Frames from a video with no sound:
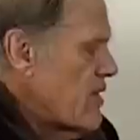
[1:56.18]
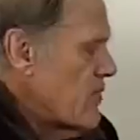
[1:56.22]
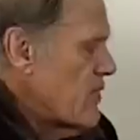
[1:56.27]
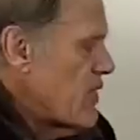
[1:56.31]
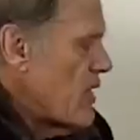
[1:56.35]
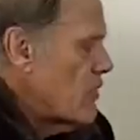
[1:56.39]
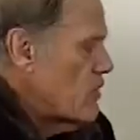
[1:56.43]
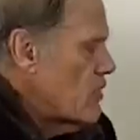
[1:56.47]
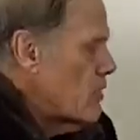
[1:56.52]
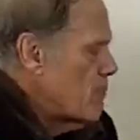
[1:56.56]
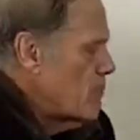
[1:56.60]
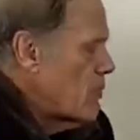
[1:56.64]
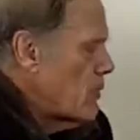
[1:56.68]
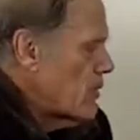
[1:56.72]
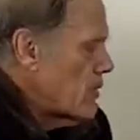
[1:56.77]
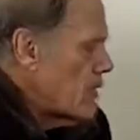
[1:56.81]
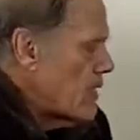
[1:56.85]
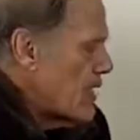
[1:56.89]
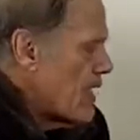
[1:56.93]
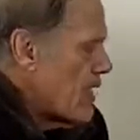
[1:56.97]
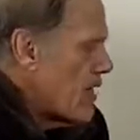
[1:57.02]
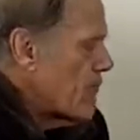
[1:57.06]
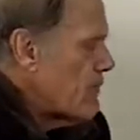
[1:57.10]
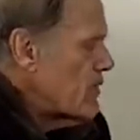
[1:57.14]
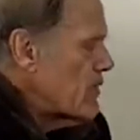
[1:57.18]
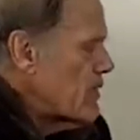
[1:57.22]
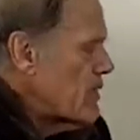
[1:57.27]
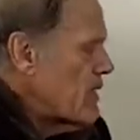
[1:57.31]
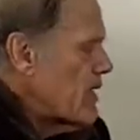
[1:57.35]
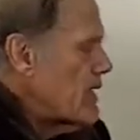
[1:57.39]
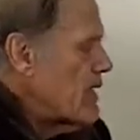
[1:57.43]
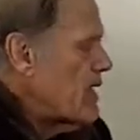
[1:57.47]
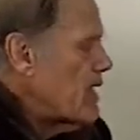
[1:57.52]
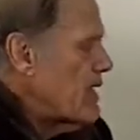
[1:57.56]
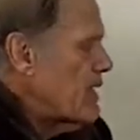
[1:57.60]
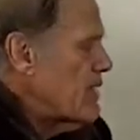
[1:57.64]
that you put
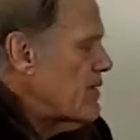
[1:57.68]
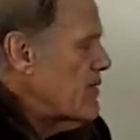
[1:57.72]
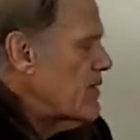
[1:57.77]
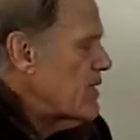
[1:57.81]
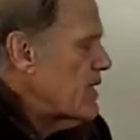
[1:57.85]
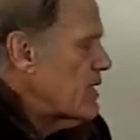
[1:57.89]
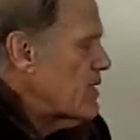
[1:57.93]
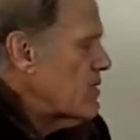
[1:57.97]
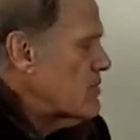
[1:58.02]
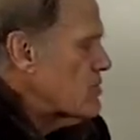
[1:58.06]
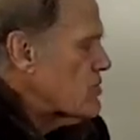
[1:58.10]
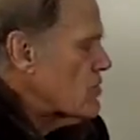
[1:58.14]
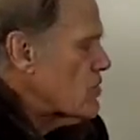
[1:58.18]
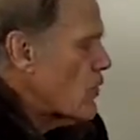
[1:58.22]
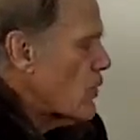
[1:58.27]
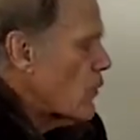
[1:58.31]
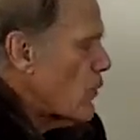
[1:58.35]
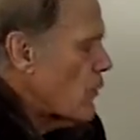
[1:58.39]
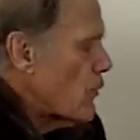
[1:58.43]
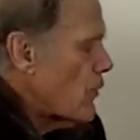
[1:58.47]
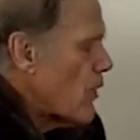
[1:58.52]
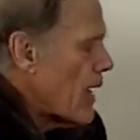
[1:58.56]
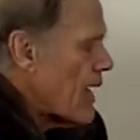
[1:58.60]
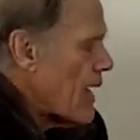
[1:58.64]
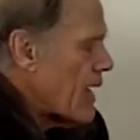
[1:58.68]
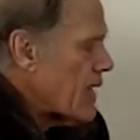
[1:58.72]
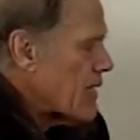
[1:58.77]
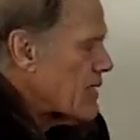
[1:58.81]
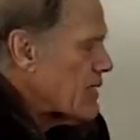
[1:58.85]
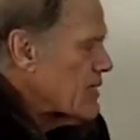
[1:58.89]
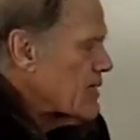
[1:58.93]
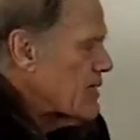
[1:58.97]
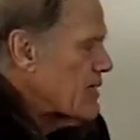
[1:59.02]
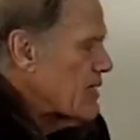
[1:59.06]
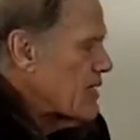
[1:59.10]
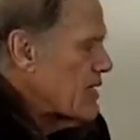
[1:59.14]
everything in that is
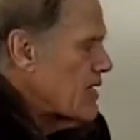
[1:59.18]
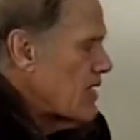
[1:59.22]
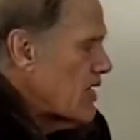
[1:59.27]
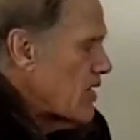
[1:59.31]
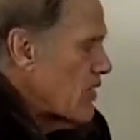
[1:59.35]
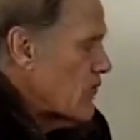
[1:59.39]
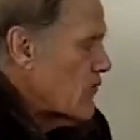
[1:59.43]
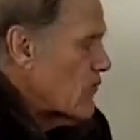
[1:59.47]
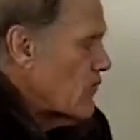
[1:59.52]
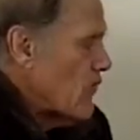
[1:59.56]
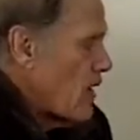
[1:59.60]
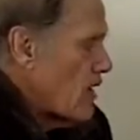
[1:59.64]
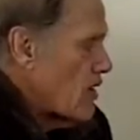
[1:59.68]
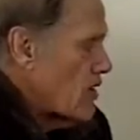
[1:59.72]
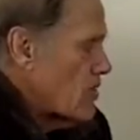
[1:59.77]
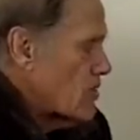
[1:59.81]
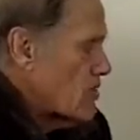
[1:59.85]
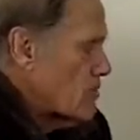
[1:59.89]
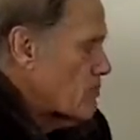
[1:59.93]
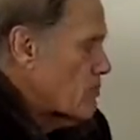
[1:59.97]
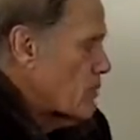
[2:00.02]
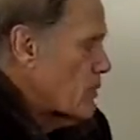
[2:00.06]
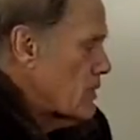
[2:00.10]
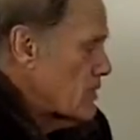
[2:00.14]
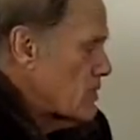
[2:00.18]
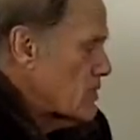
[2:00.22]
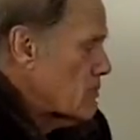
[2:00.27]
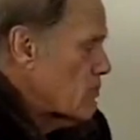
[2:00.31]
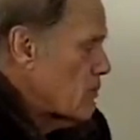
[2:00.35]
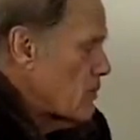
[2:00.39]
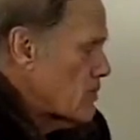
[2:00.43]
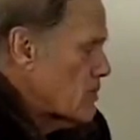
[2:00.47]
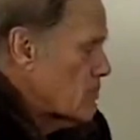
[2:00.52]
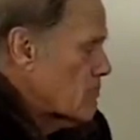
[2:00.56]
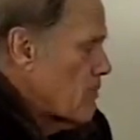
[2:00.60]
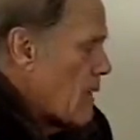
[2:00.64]
correct as far as
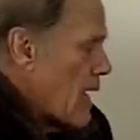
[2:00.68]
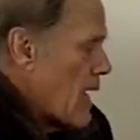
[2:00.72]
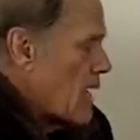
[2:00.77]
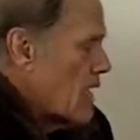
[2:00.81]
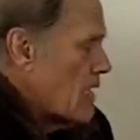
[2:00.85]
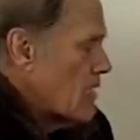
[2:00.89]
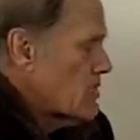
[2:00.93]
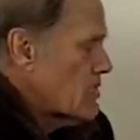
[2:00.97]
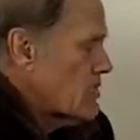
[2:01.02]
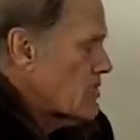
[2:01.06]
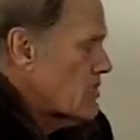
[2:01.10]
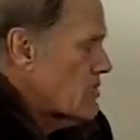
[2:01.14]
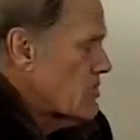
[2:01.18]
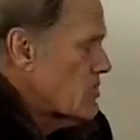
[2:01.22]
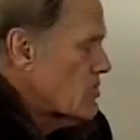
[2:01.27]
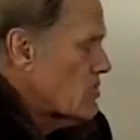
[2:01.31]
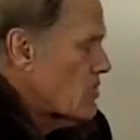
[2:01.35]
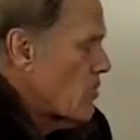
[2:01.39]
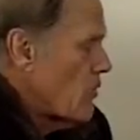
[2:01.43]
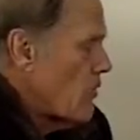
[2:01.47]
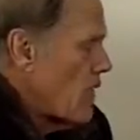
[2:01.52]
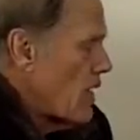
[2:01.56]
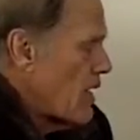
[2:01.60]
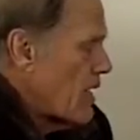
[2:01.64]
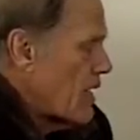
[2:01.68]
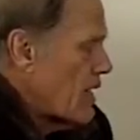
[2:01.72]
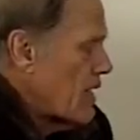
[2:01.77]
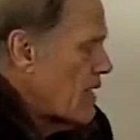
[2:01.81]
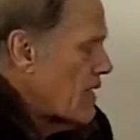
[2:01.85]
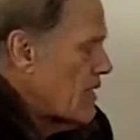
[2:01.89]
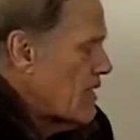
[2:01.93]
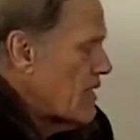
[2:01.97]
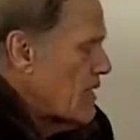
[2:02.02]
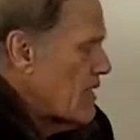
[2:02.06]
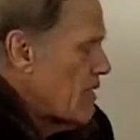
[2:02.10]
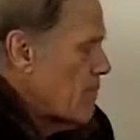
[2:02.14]
principles, balance, and so on,
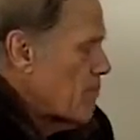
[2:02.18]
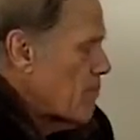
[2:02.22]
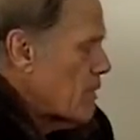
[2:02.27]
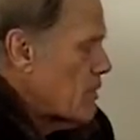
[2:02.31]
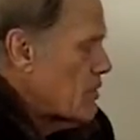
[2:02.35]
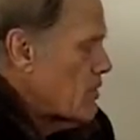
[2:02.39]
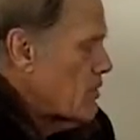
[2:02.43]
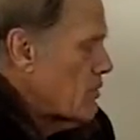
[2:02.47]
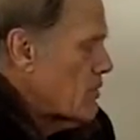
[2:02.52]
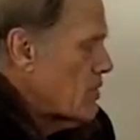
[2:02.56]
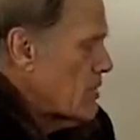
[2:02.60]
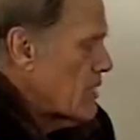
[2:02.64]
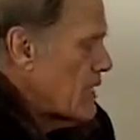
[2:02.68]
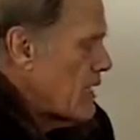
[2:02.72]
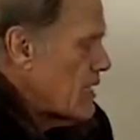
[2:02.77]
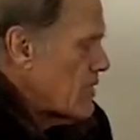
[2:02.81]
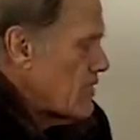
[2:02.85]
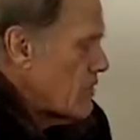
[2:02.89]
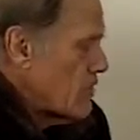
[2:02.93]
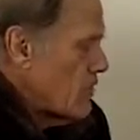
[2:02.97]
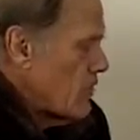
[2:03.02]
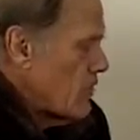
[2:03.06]
but you let